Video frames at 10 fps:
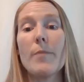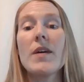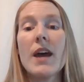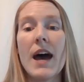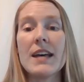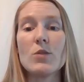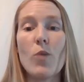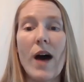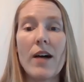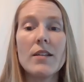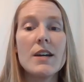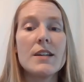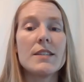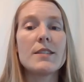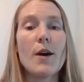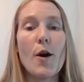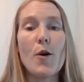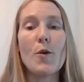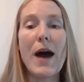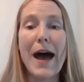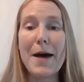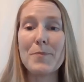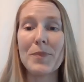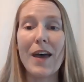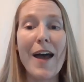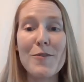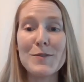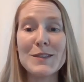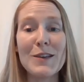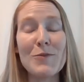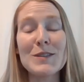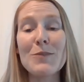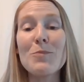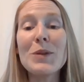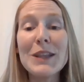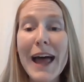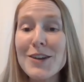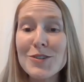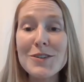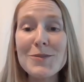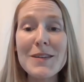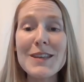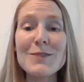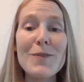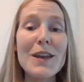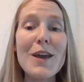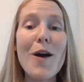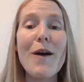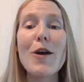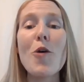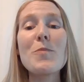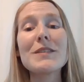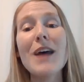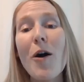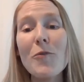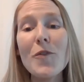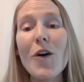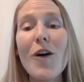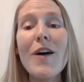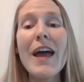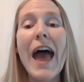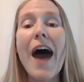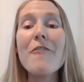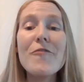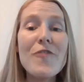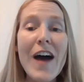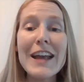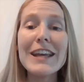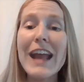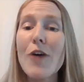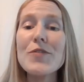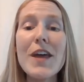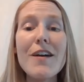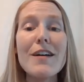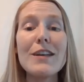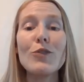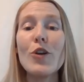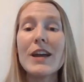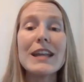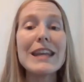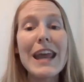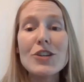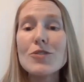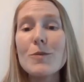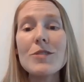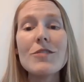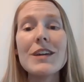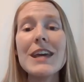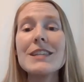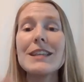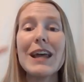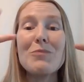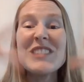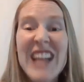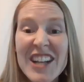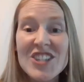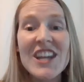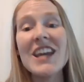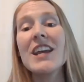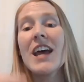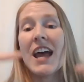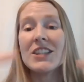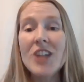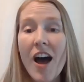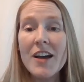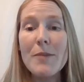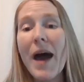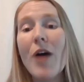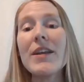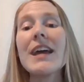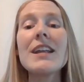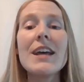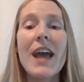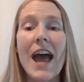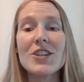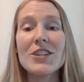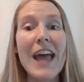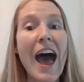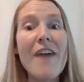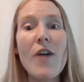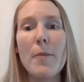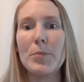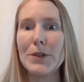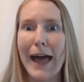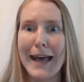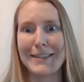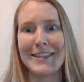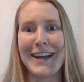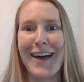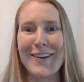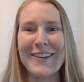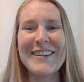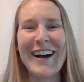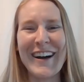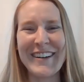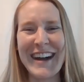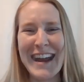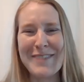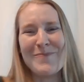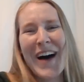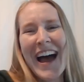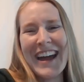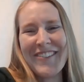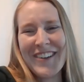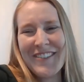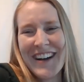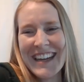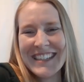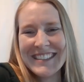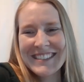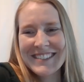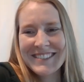them as well. So it was a pleasure doing this video. I hope it's helpful. Have fun, get out there and look at nature with your kids and let them touch it and talk about it and just have a blast together. All right. Bye, everyone.